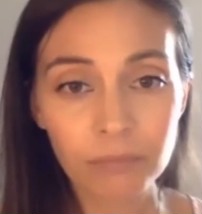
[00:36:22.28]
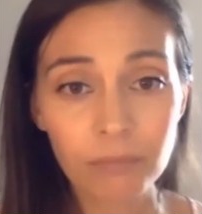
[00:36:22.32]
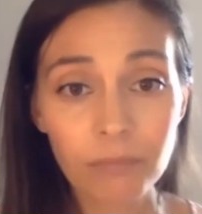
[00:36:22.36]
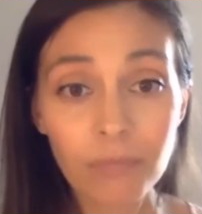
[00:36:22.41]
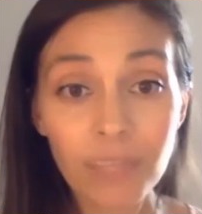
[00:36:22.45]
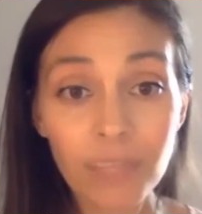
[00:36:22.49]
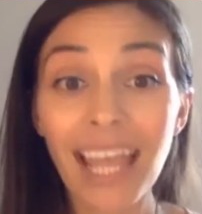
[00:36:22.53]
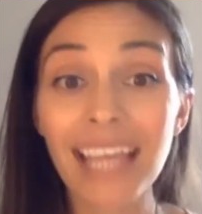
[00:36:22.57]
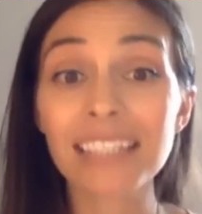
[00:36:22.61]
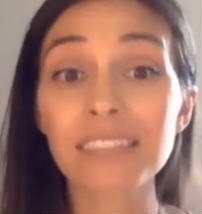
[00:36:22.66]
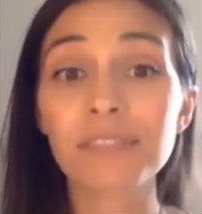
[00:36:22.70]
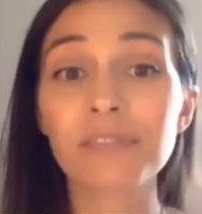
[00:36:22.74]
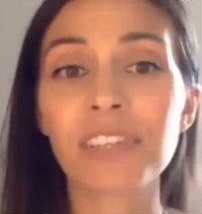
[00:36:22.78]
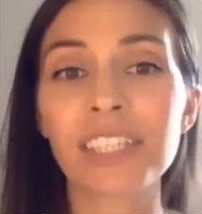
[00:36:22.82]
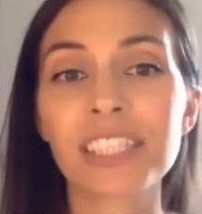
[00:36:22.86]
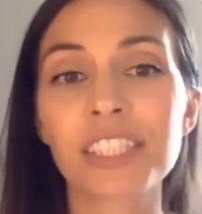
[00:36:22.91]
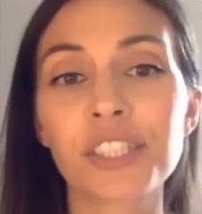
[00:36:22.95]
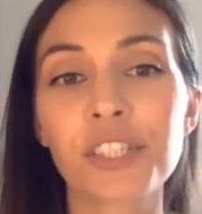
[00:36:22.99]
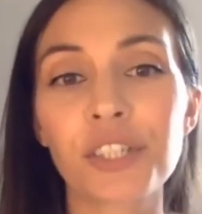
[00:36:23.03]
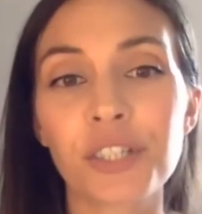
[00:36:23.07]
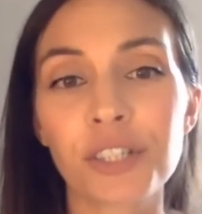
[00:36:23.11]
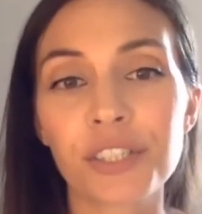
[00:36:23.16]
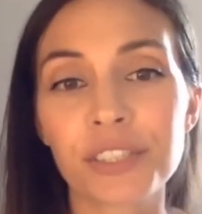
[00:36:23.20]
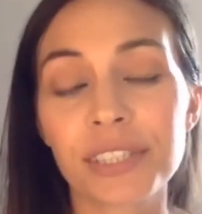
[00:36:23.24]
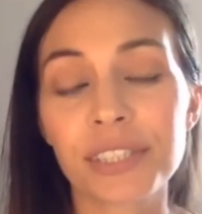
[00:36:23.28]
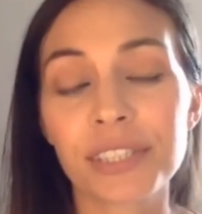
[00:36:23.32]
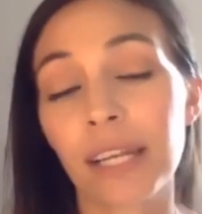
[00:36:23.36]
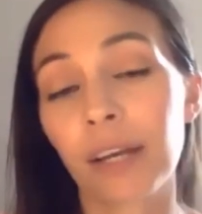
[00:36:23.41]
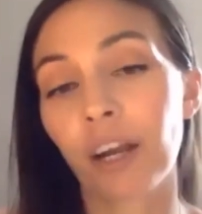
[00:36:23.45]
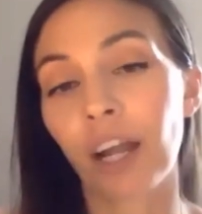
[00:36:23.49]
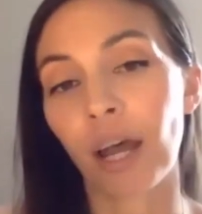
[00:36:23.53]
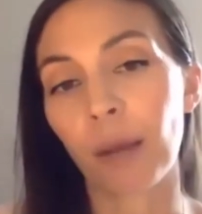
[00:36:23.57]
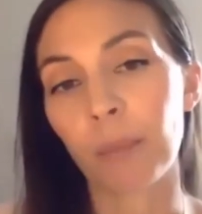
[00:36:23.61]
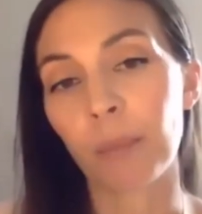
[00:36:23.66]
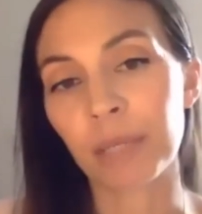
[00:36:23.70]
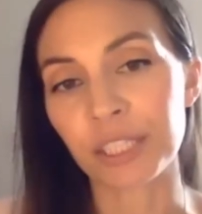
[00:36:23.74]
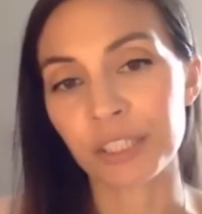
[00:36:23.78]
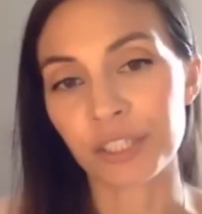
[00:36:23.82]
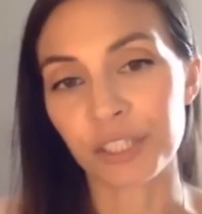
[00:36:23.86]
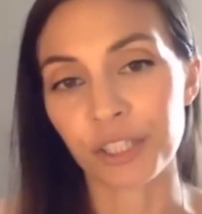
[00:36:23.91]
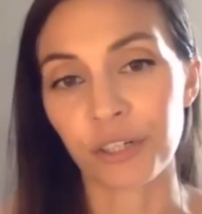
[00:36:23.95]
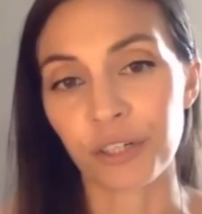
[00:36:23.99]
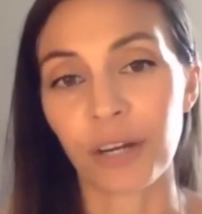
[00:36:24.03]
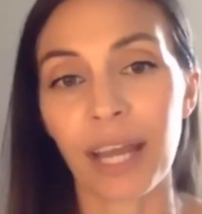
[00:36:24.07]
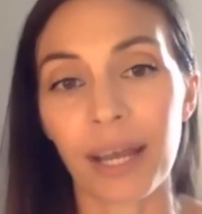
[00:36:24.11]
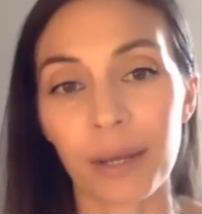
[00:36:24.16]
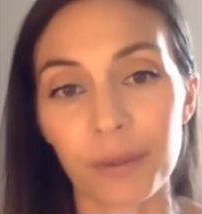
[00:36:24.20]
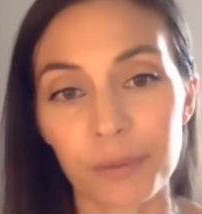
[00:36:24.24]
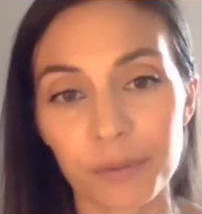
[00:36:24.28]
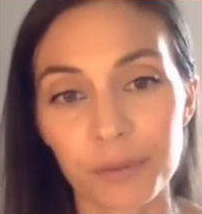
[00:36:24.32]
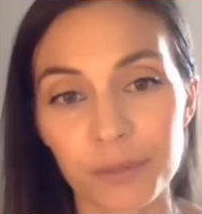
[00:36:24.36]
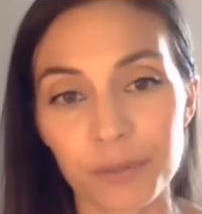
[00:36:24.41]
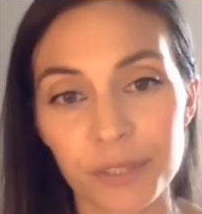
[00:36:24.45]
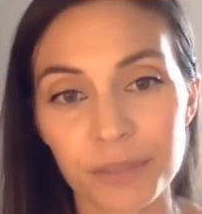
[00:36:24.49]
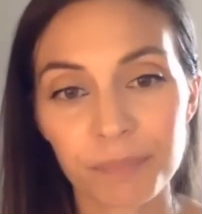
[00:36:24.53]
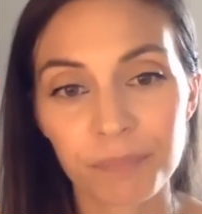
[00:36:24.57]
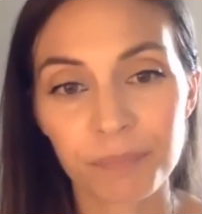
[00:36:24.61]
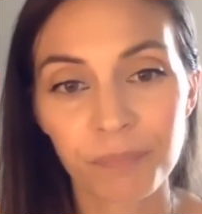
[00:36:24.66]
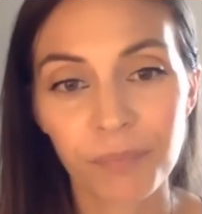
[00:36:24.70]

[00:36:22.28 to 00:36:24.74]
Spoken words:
as visitors that are coming to your house.